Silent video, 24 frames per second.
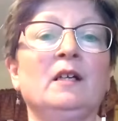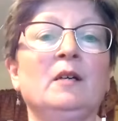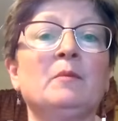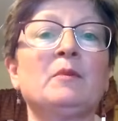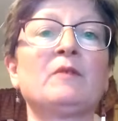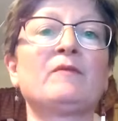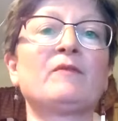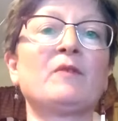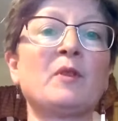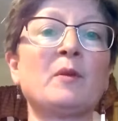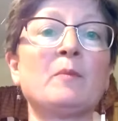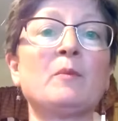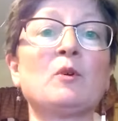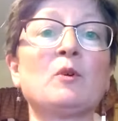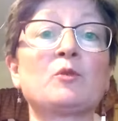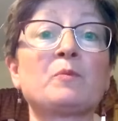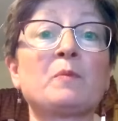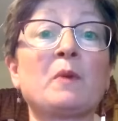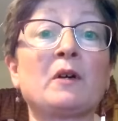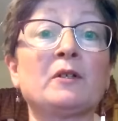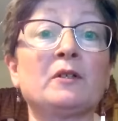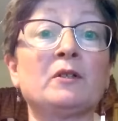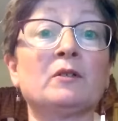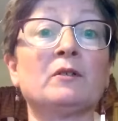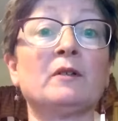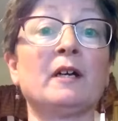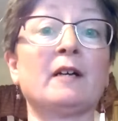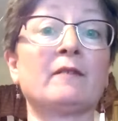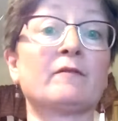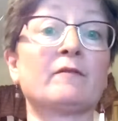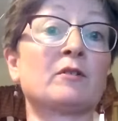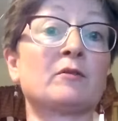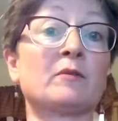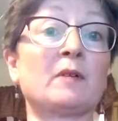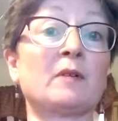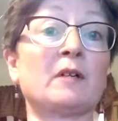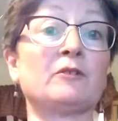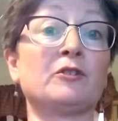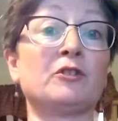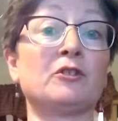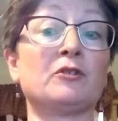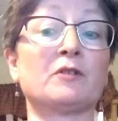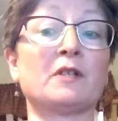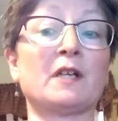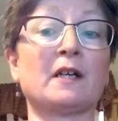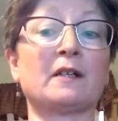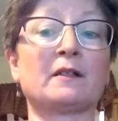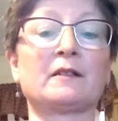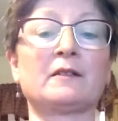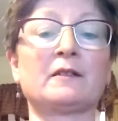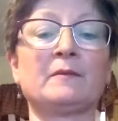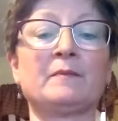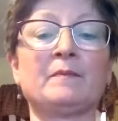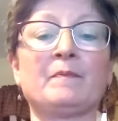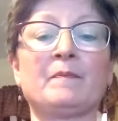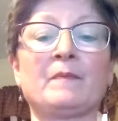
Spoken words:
But for the most part, you'll have it around your neck.